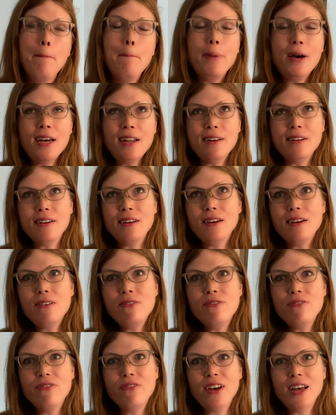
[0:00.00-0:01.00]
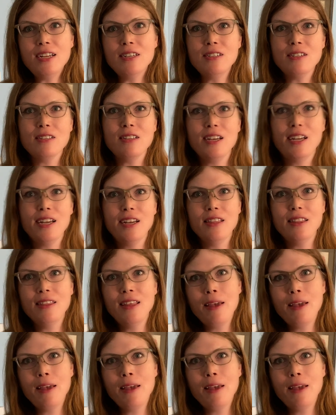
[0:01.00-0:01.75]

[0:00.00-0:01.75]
But eventually,